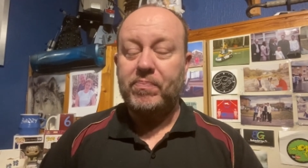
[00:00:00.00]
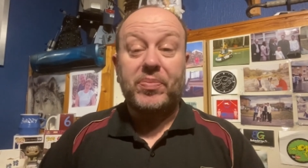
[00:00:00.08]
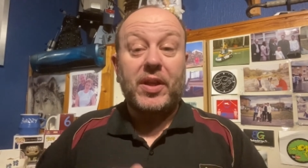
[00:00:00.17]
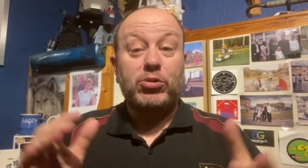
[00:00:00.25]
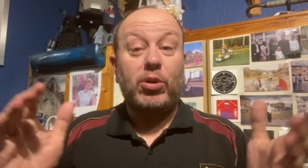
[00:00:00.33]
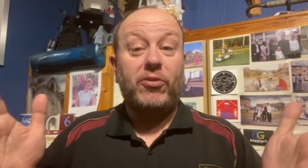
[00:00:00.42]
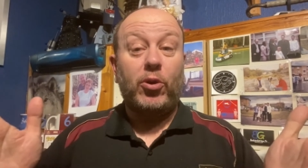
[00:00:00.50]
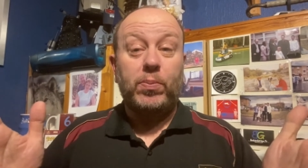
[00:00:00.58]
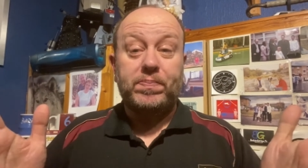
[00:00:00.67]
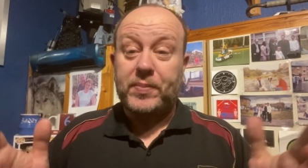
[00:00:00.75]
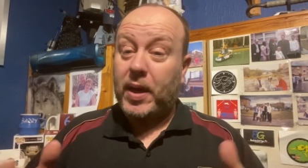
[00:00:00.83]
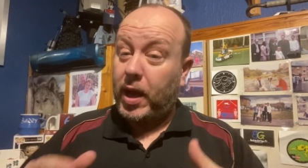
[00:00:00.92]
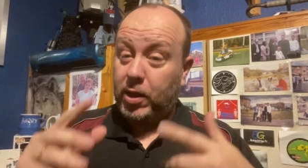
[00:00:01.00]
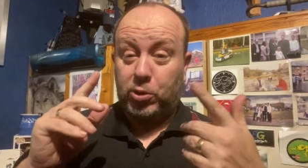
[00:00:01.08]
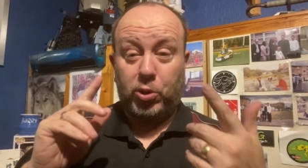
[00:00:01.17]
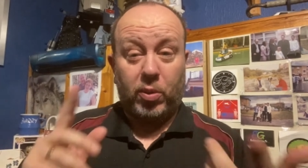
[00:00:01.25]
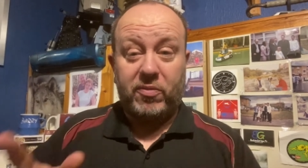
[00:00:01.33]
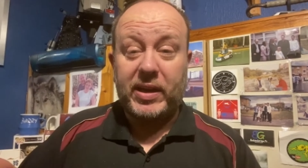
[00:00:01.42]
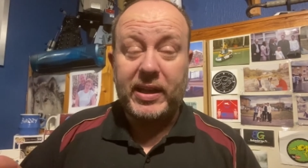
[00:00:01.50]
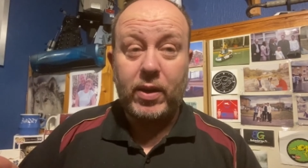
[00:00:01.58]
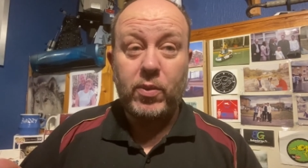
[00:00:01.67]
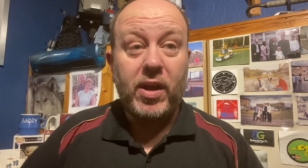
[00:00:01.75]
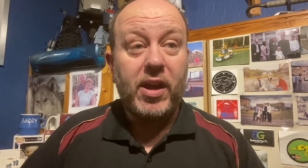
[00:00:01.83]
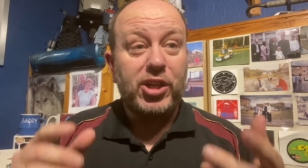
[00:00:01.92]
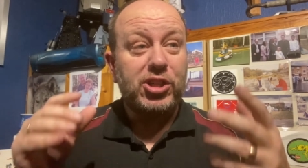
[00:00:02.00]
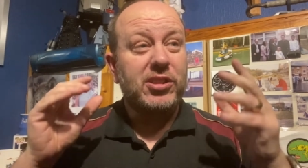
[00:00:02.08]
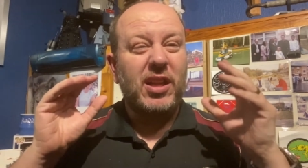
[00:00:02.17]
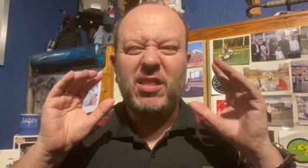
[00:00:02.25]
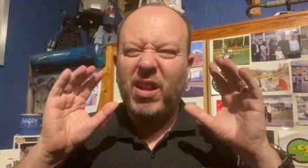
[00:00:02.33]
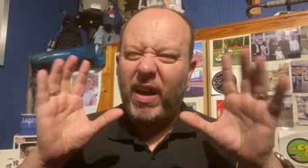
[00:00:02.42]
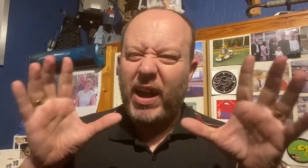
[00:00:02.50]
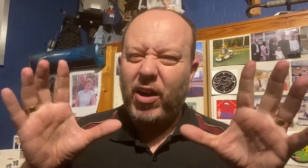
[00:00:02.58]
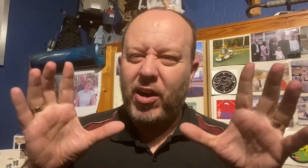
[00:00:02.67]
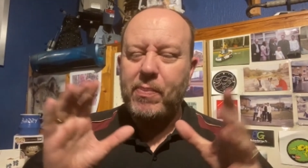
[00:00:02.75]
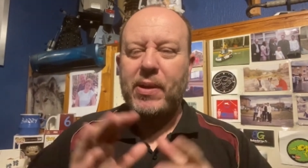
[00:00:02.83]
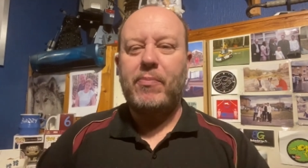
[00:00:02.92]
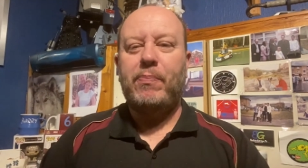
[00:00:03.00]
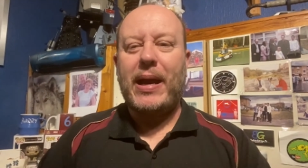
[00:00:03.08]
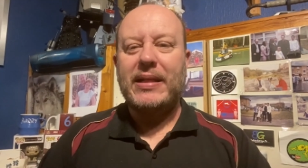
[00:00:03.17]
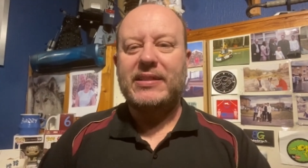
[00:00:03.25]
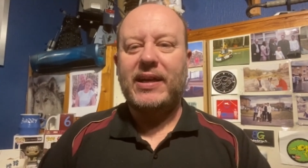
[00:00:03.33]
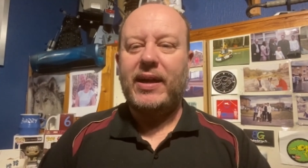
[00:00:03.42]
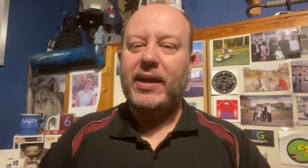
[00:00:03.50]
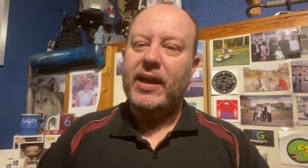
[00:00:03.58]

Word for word: So I thought I'd do a video, just a light-hearted bit of banter.